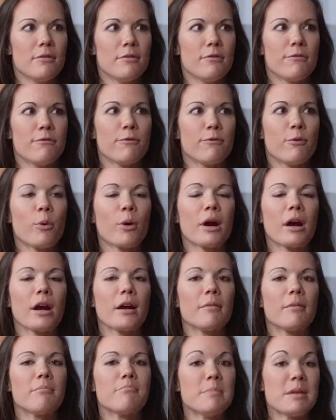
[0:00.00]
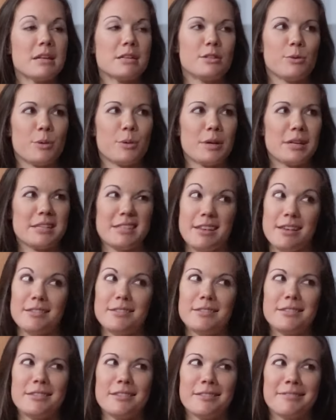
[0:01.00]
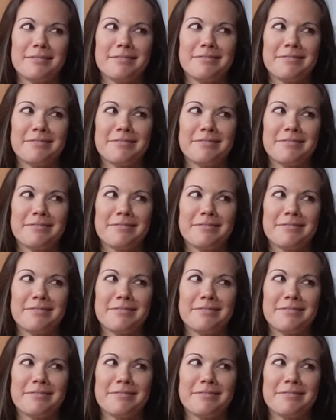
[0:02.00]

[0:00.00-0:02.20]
for me to exist.